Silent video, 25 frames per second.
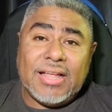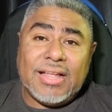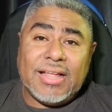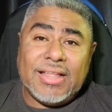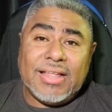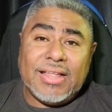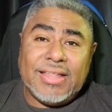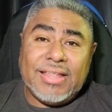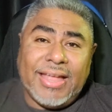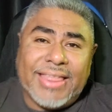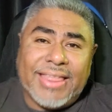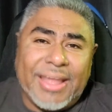
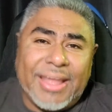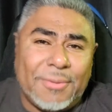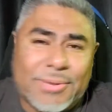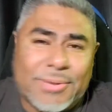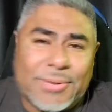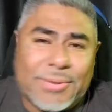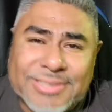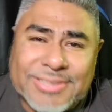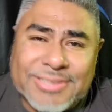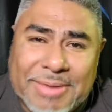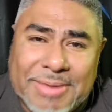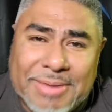Yeah, that
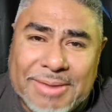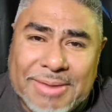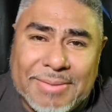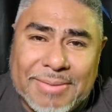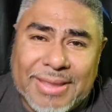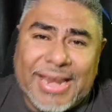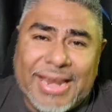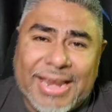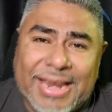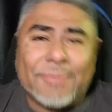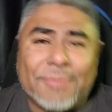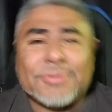wasn't me,
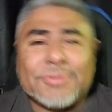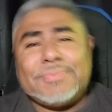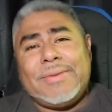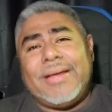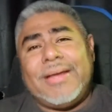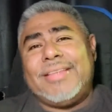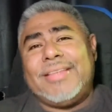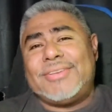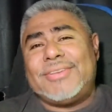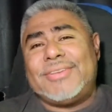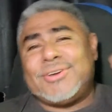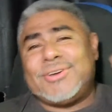man. That was my
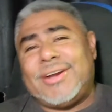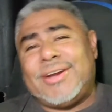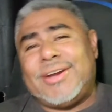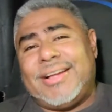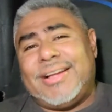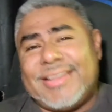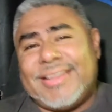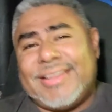other truck.